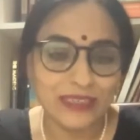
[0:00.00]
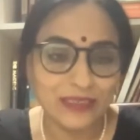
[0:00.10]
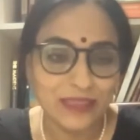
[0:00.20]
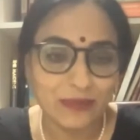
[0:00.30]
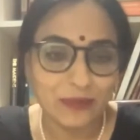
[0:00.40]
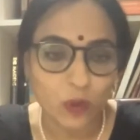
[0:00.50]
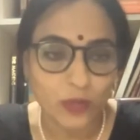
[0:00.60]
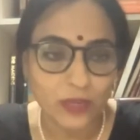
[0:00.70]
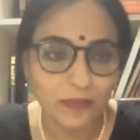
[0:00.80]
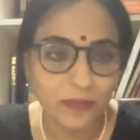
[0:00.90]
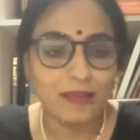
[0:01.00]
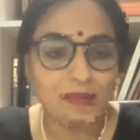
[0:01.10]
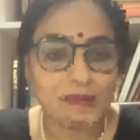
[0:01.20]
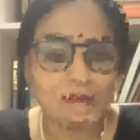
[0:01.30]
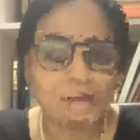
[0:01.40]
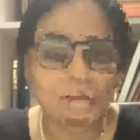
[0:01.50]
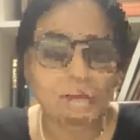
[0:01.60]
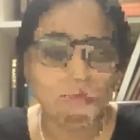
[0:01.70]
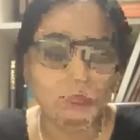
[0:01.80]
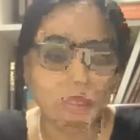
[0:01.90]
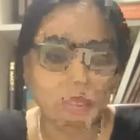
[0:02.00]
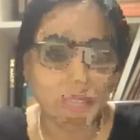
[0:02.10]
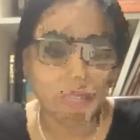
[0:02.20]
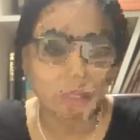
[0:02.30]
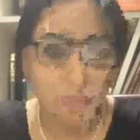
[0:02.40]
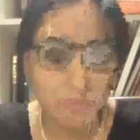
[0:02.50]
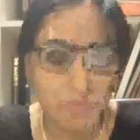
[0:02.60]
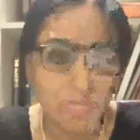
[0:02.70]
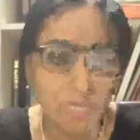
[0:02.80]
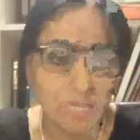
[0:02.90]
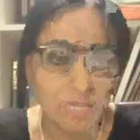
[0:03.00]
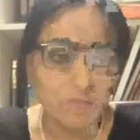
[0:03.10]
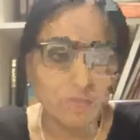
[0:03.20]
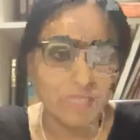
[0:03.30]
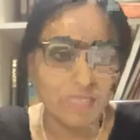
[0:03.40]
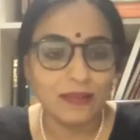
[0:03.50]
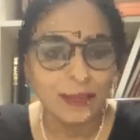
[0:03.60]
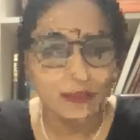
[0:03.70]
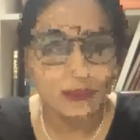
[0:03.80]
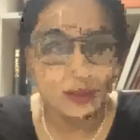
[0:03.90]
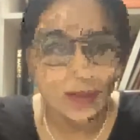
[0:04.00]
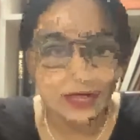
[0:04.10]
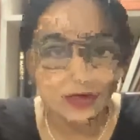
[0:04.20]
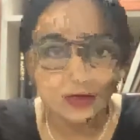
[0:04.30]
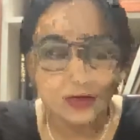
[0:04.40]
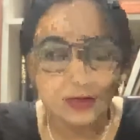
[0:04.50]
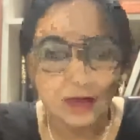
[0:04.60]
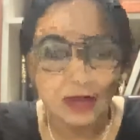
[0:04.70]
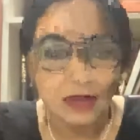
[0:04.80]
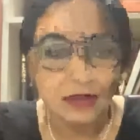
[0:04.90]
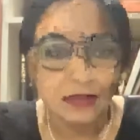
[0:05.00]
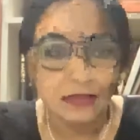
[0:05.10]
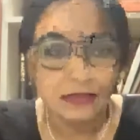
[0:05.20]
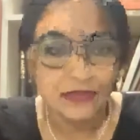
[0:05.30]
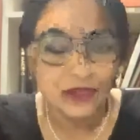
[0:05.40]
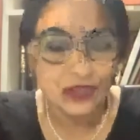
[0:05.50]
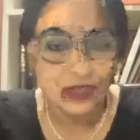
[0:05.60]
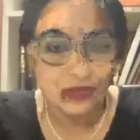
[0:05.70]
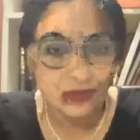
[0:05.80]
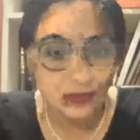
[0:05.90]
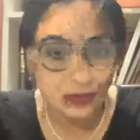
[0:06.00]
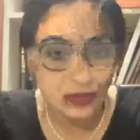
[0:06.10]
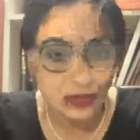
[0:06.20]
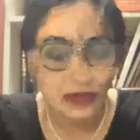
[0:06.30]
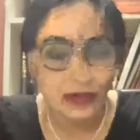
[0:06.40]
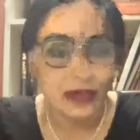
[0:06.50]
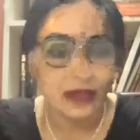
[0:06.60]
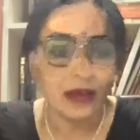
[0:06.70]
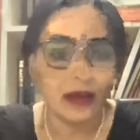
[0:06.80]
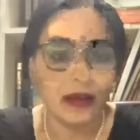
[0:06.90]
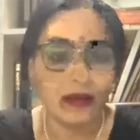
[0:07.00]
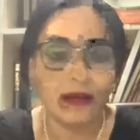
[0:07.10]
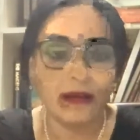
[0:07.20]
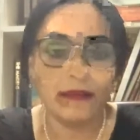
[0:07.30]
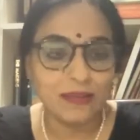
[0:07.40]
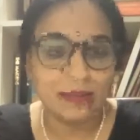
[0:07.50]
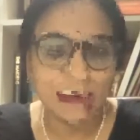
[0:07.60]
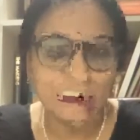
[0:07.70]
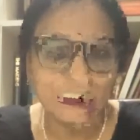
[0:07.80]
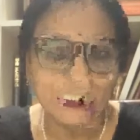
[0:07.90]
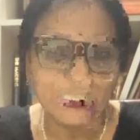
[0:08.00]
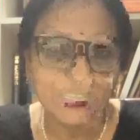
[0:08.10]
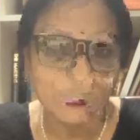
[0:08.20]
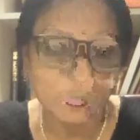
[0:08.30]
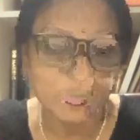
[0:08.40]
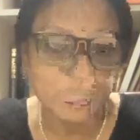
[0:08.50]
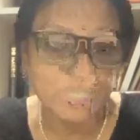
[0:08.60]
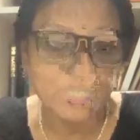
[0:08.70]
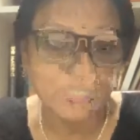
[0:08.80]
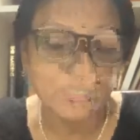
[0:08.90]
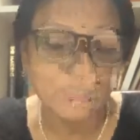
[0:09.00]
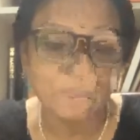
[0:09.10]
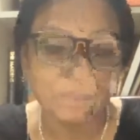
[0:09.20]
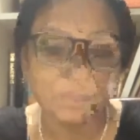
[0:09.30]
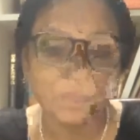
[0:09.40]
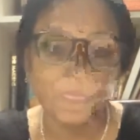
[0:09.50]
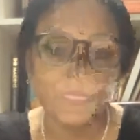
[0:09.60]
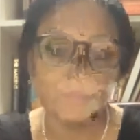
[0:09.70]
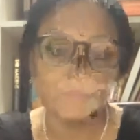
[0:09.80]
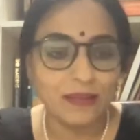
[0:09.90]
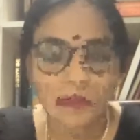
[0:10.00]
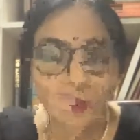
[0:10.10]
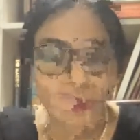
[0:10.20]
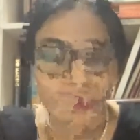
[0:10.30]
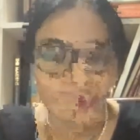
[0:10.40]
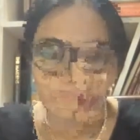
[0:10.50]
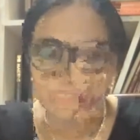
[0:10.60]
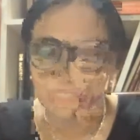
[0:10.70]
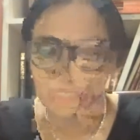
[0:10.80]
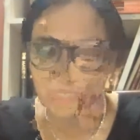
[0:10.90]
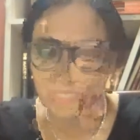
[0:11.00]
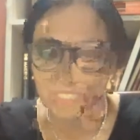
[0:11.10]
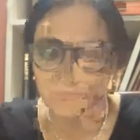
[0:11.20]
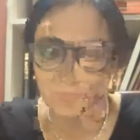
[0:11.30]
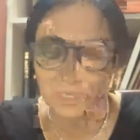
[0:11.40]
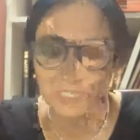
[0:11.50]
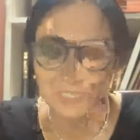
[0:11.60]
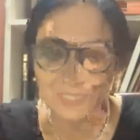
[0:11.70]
think they were talking about the Ma Kaner House. So I think, Ken, would you like to just introduce Ela Good? Because she's also one of the chief speakers.